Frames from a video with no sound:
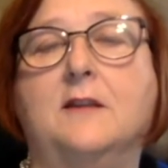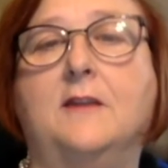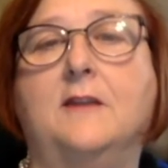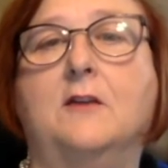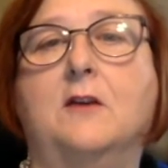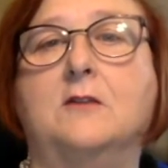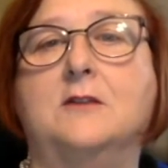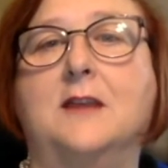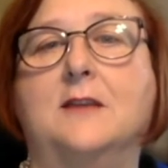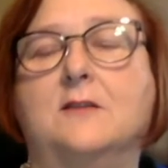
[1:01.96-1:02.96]
And there are
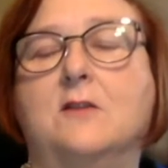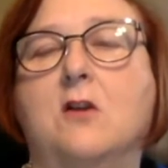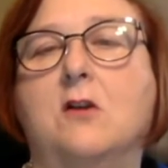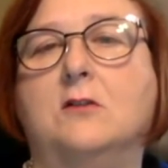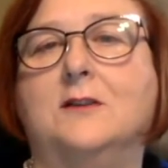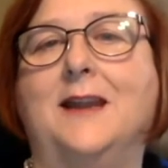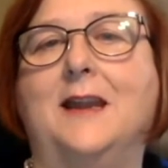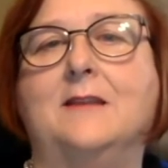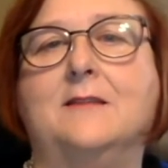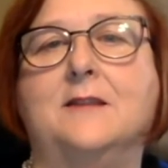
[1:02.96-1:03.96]
tests called
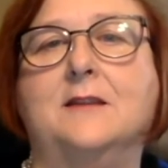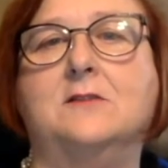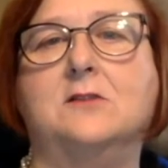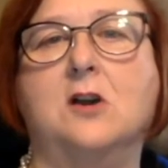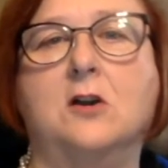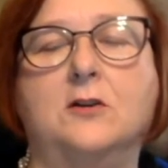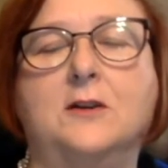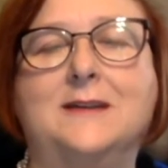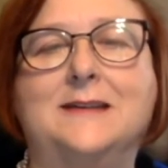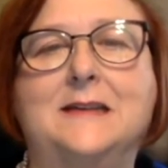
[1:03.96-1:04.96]

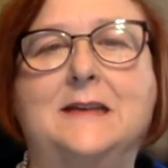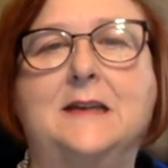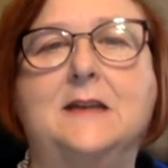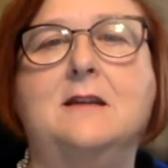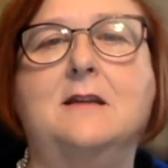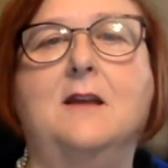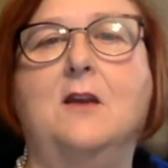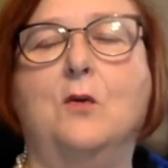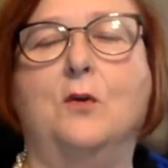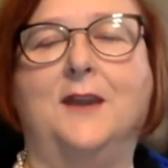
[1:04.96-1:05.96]
acylcarnitine,
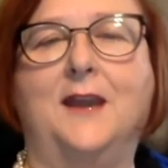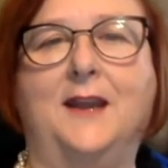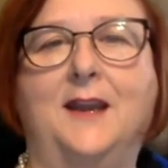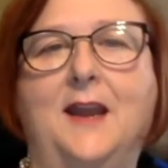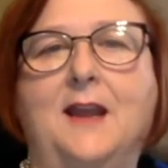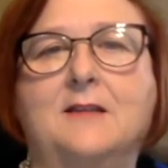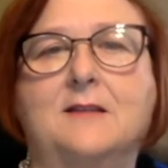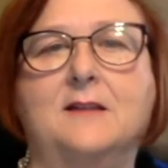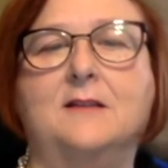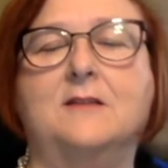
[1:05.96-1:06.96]
organic
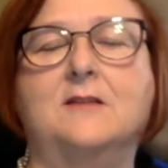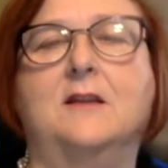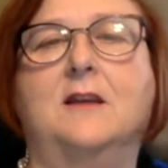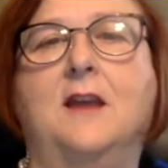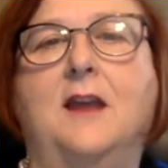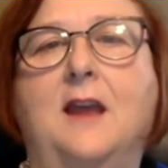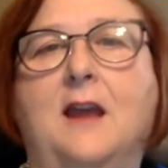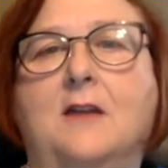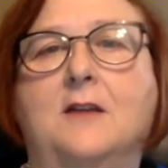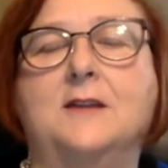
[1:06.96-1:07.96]
acids,
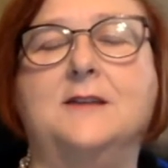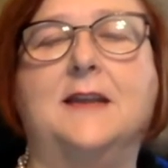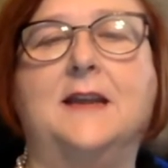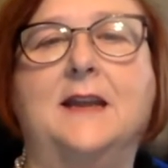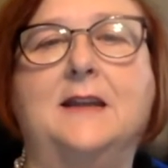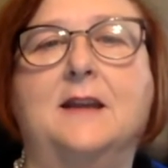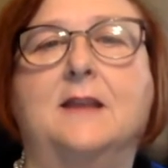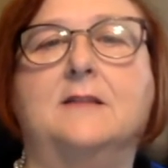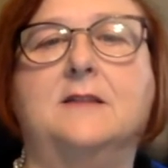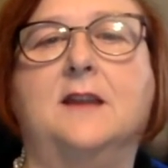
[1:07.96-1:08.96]
DNA
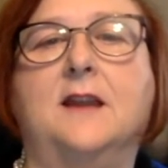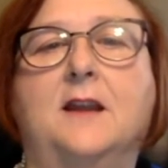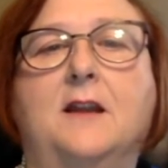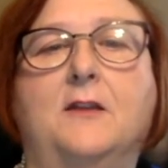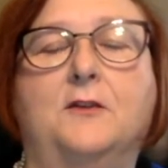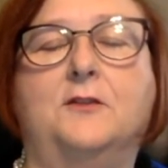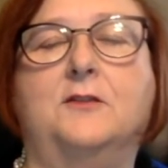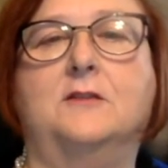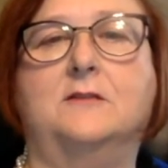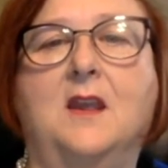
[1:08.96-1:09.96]
testing, and
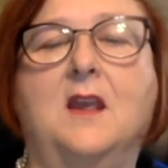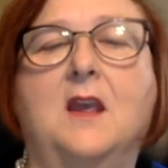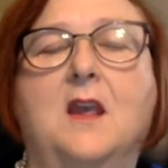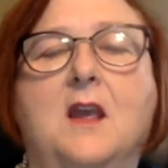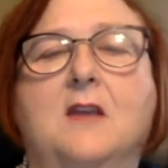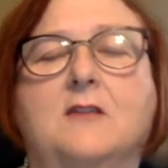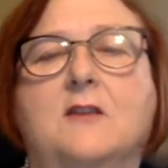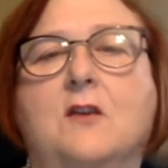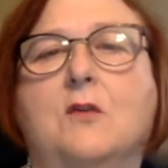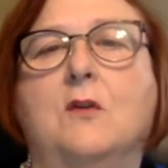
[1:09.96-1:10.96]
others.
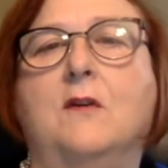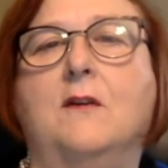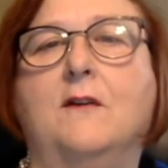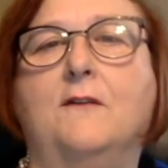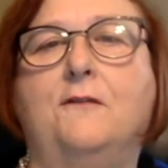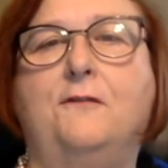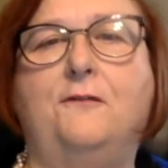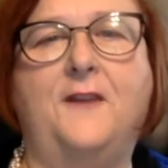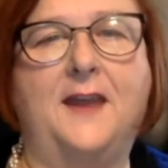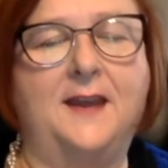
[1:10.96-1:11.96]
So
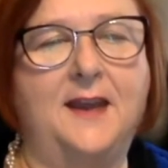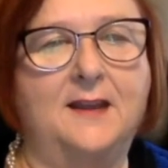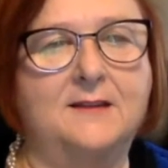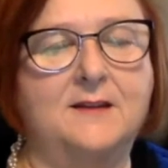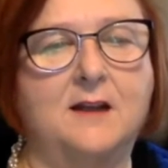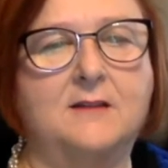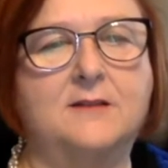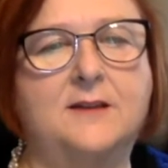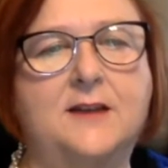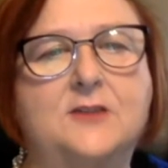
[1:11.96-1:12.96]
fatty acid
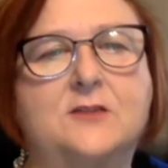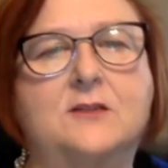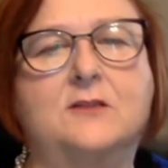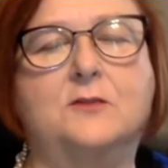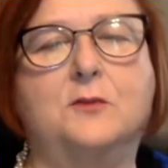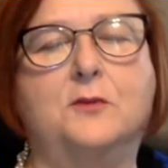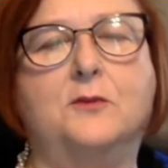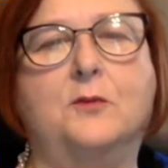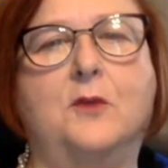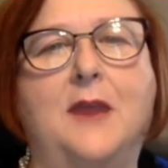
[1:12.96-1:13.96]
oxidation
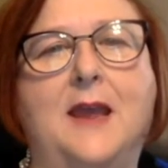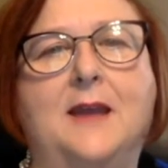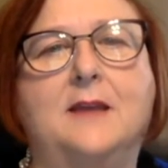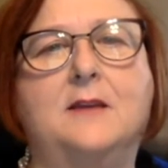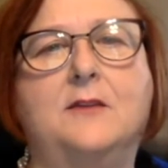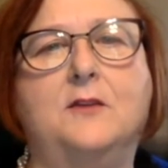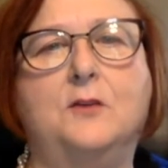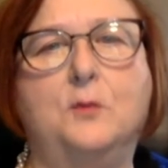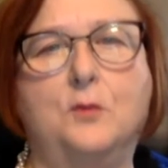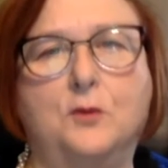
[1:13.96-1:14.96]
disorders were added to the
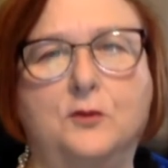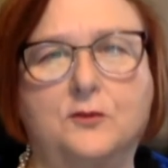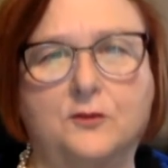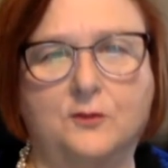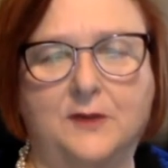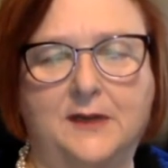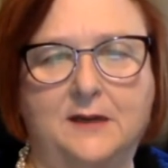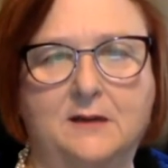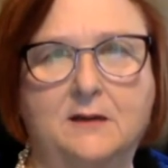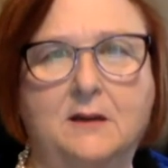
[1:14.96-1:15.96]
newborn screen.